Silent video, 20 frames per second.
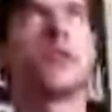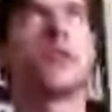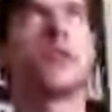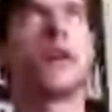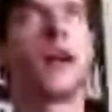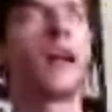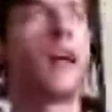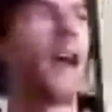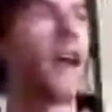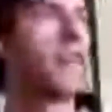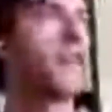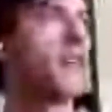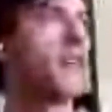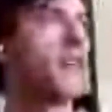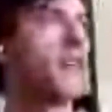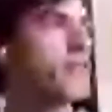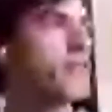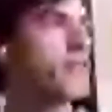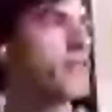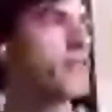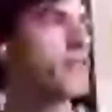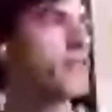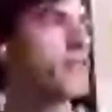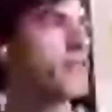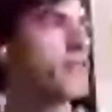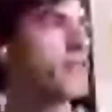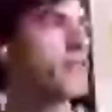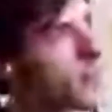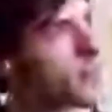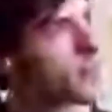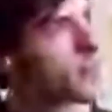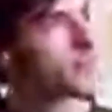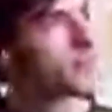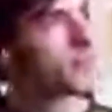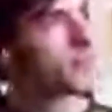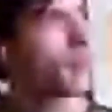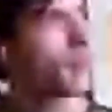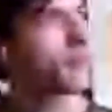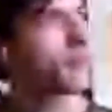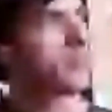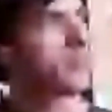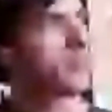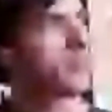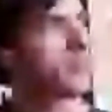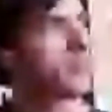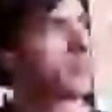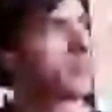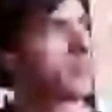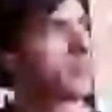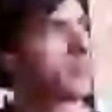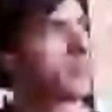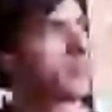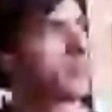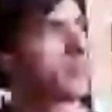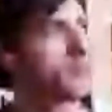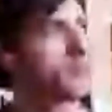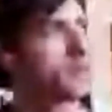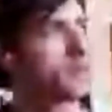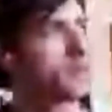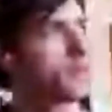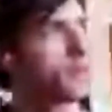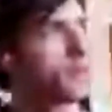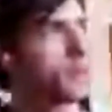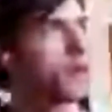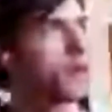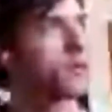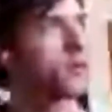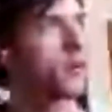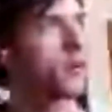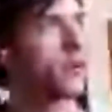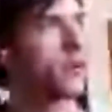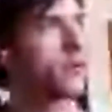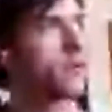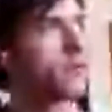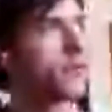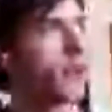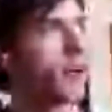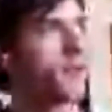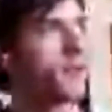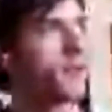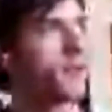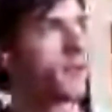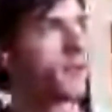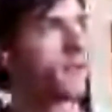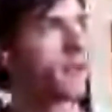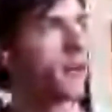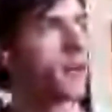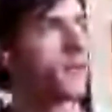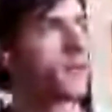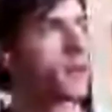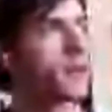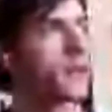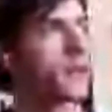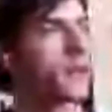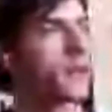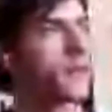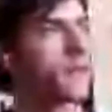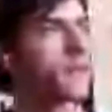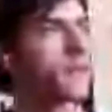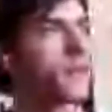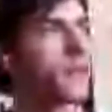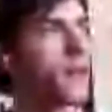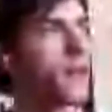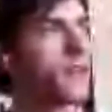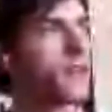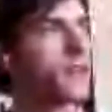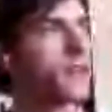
And that's the beauty of having family, is that